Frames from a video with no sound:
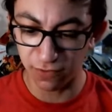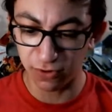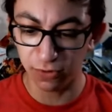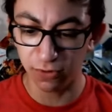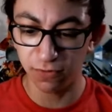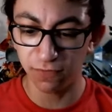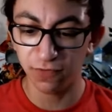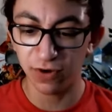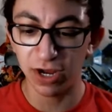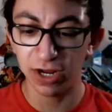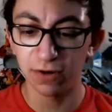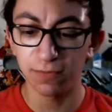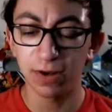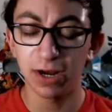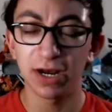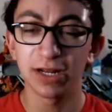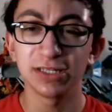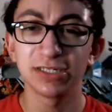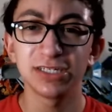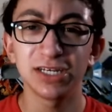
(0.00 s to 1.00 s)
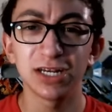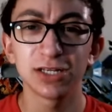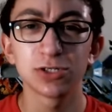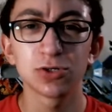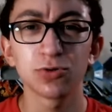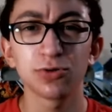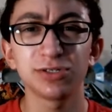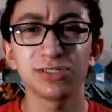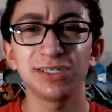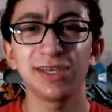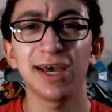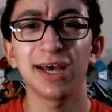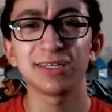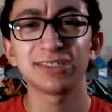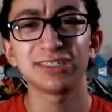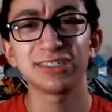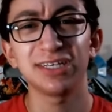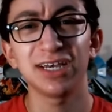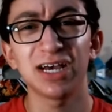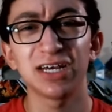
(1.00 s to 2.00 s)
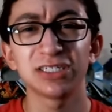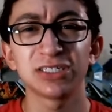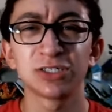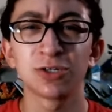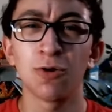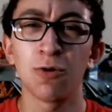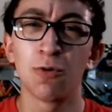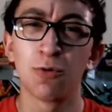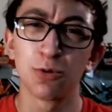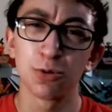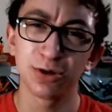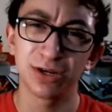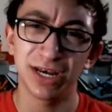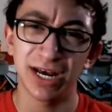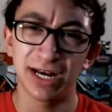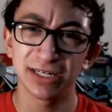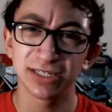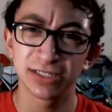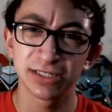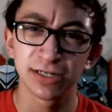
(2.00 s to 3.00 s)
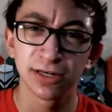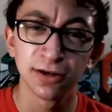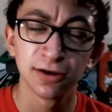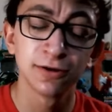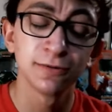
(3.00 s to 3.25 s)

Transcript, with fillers: for Unified Minds? The answer is yes, yes, or yes.